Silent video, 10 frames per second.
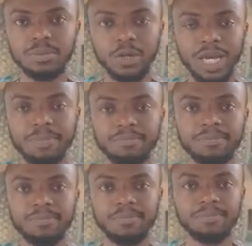Okay,
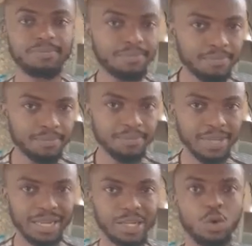
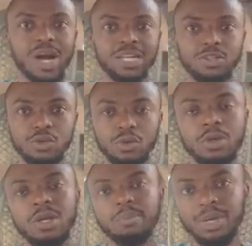and then they go ahead to
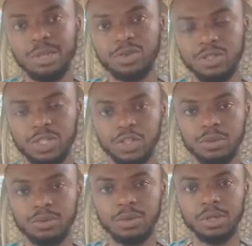make the
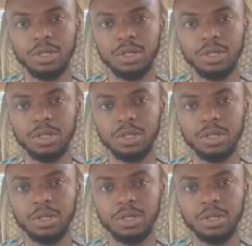presentation.